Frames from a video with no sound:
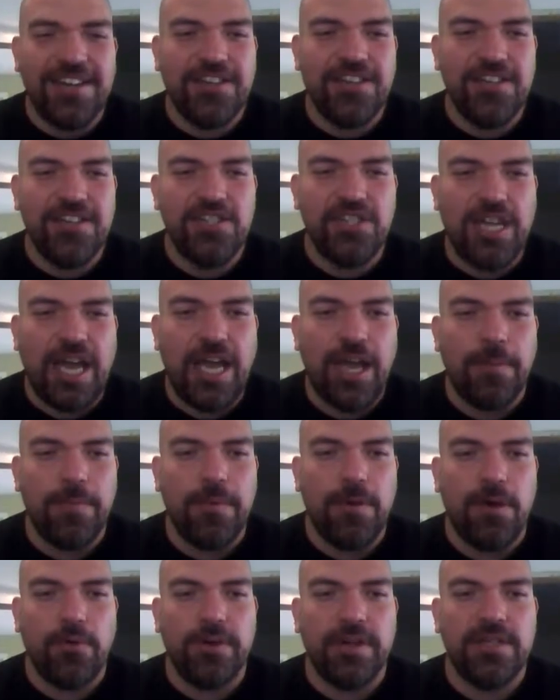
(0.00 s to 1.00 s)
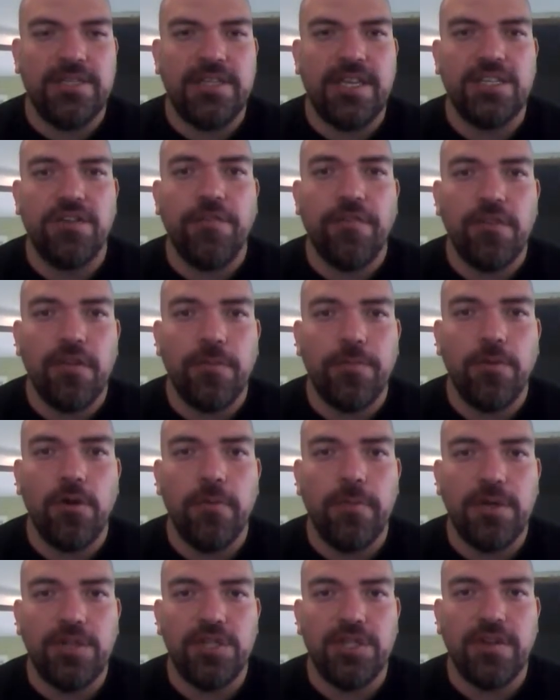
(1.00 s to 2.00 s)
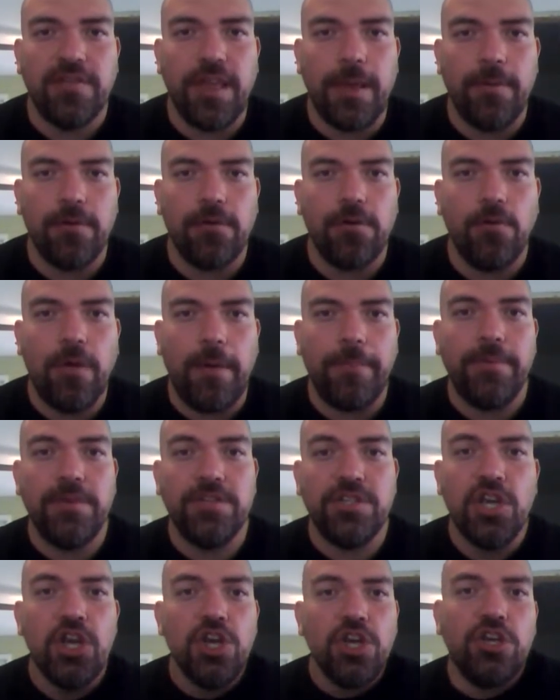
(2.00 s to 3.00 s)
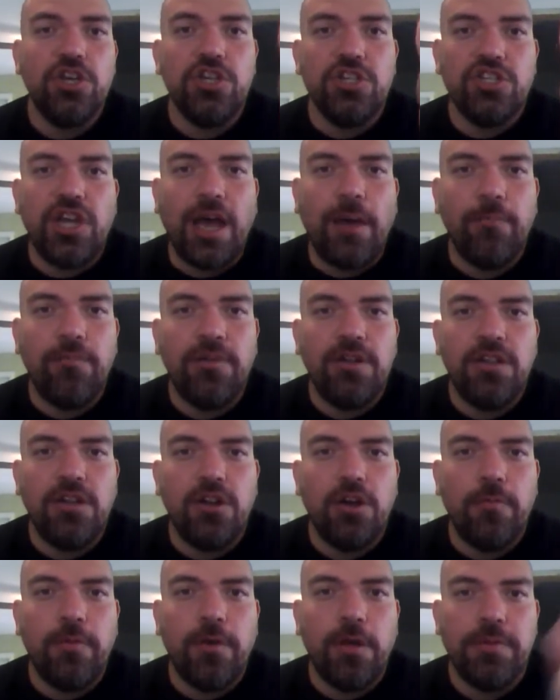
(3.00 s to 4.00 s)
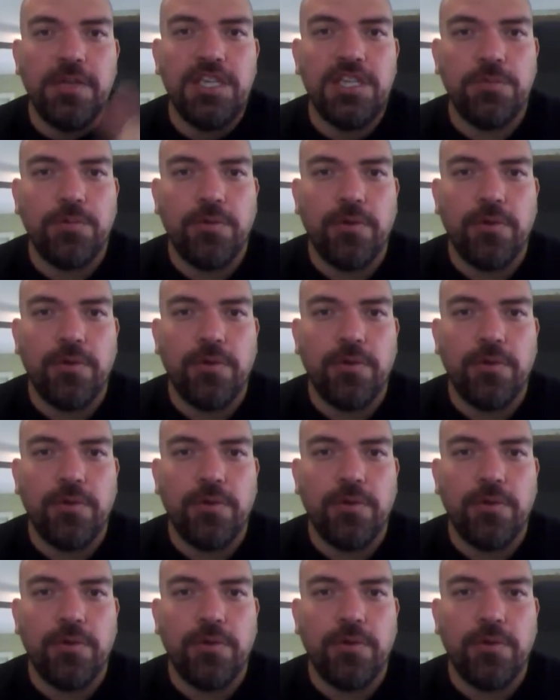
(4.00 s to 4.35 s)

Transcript: Good job, Organization for the Prohibition of Chemical Weapons. Good job winning the Nobel Peace